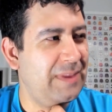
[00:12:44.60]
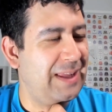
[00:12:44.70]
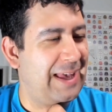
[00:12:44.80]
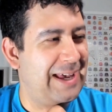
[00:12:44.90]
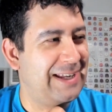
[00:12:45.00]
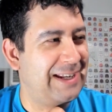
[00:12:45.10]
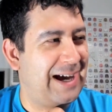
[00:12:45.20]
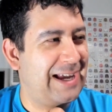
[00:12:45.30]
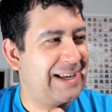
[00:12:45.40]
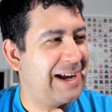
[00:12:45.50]
And
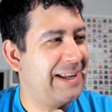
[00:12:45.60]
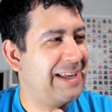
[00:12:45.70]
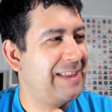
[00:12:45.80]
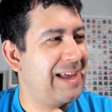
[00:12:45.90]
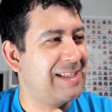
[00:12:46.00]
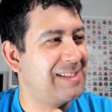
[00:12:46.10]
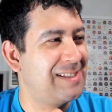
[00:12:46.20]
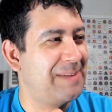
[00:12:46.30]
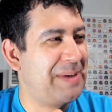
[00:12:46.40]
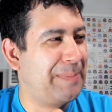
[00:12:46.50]
I kind of get that
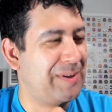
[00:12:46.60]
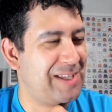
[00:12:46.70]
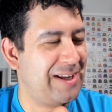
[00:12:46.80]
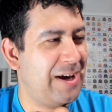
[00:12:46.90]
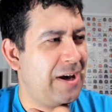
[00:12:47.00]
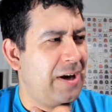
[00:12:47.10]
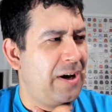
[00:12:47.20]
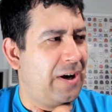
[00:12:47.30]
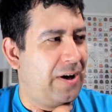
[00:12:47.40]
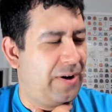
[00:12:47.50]
some people said,
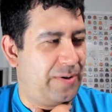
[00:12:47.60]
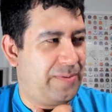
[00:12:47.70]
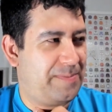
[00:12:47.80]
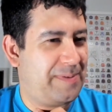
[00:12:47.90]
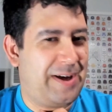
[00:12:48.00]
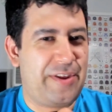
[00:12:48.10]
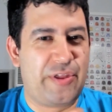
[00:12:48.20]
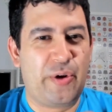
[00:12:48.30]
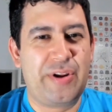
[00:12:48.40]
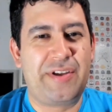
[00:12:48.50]
the
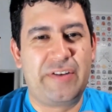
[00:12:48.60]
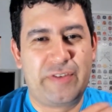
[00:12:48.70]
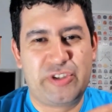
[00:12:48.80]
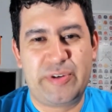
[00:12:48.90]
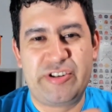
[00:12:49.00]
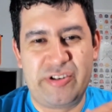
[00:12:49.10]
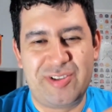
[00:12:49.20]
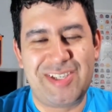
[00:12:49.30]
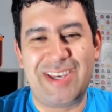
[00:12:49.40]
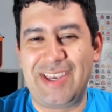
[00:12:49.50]
30th anniversary
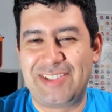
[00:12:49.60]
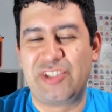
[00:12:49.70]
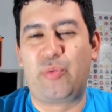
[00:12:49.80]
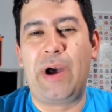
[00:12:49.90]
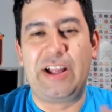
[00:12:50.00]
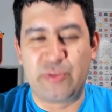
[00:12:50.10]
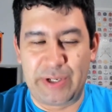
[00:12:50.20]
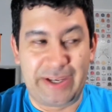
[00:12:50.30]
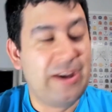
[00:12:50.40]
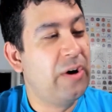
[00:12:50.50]
jersey is this Wild
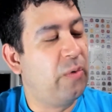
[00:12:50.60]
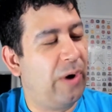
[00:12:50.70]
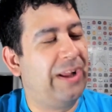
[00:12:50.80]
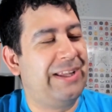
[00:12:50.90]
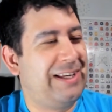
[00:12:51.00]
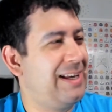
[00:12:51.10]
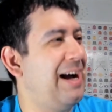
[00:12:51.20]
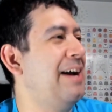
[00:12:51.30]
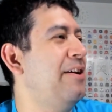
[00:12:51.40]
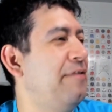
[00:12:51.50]
Wing. Well, it
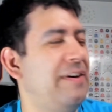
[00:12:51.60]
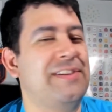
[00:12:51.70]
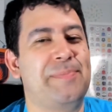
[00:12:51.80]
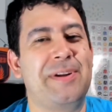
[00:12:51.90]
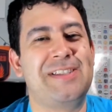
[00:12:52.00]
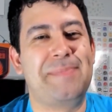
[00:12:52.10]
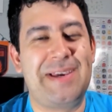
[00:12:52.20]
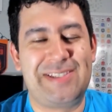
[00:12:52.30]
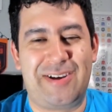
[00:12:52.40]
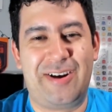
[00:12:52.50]
kind of is, but it's
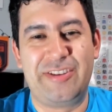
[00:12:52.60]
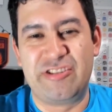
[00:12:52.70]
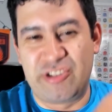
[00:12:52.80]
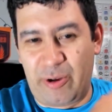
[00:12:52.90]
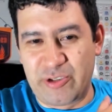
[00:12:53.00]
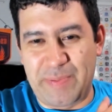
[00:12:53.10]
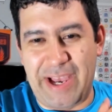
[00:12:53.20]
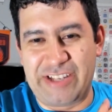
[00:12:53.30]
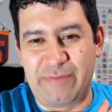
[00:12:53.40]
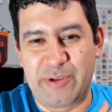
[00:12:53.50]
based on the shoulder
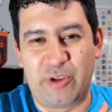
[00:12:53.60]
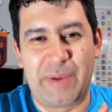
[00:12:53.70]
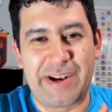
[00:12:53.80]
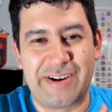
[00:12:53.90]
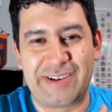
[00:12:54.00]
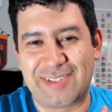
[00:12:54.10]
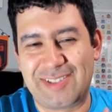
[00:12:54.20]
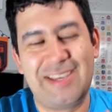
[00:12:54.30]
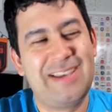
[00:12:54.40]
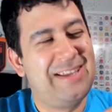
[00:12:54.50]
patch from the old Mighty Ducks,
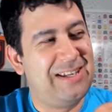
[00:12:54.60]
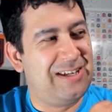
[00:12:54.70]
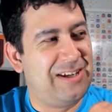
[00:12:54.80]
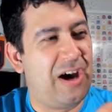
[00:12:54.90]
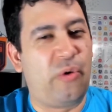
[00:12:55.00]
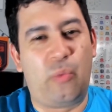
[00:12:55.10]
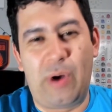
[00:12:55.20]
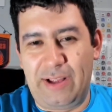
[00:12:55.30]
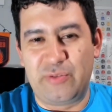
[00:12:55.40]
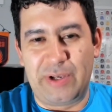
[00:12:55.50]
not
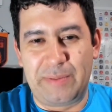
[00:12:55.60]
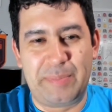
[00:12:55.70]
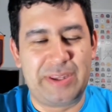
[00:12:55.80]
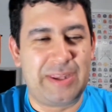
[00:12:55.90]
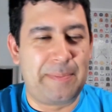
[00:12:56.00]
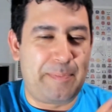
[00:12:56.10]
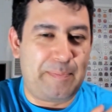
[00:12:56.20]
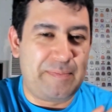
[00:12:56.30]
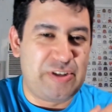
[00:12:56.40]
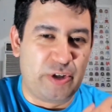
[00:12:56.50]
Wild Wing. But the
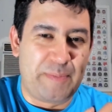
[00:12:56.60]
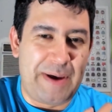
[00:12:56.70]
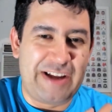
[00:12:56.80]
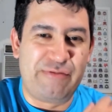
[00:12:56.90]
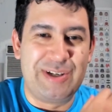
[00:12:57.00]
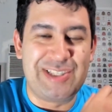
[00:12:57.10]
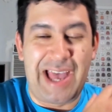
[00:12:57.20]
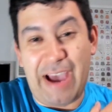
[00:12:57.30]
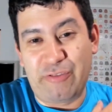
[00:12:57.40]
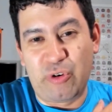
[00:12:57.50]
shoulder patch was
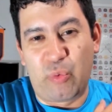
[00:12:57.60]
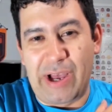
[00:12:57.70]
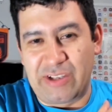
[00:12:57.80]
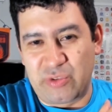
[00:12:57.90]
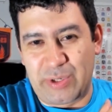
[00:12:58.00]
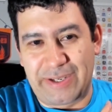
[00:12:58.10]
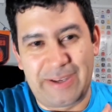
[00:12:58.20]
after Wild Wing.